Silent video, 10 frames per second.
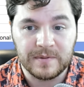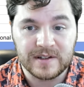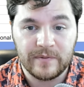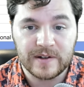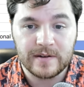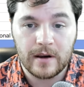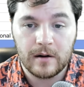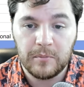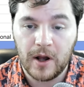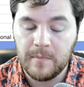specifics
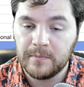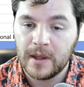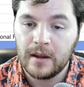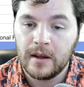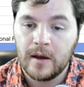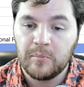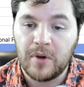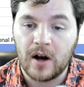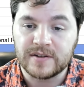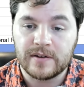there, but
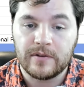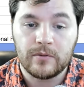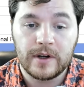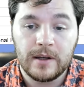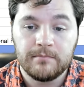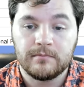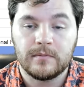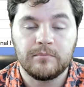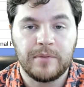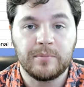box 3,
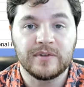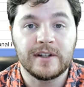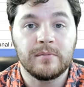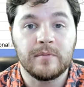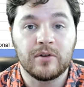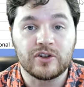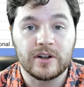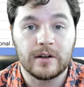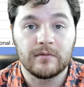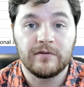people need to be
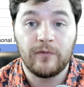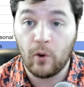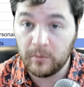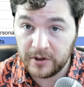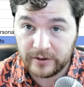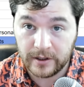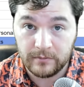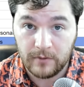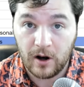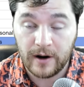pushing 4
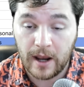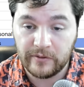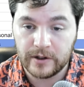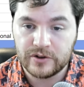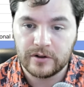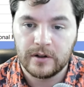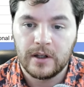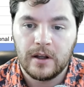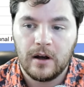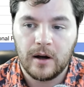million on average
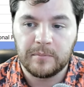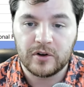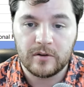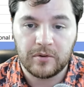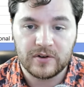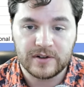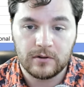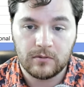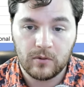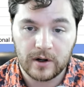per their
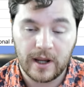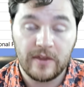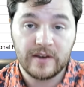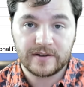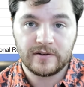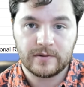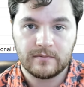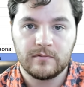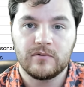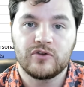personal reward. And this is
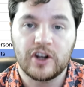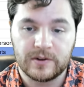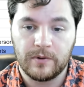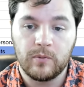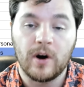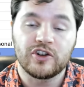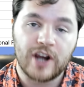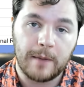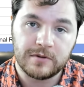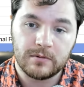just with 1
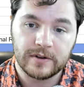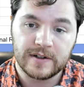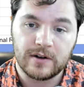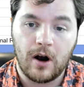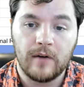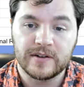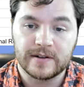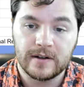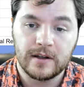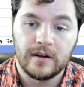chapter release.
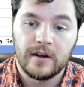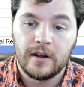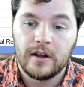Obviously,